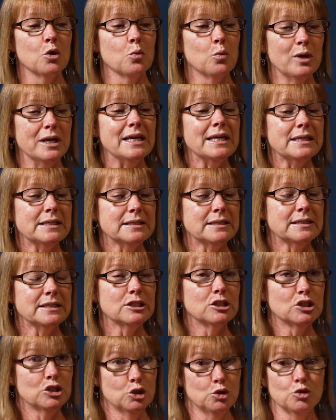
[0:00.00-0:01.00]
We can
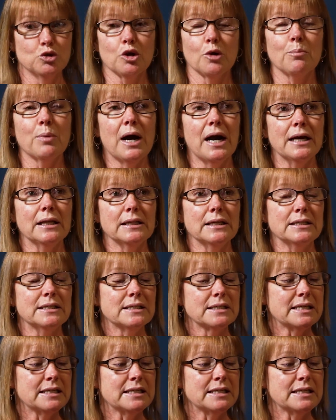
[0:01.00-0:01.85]
use our pilots,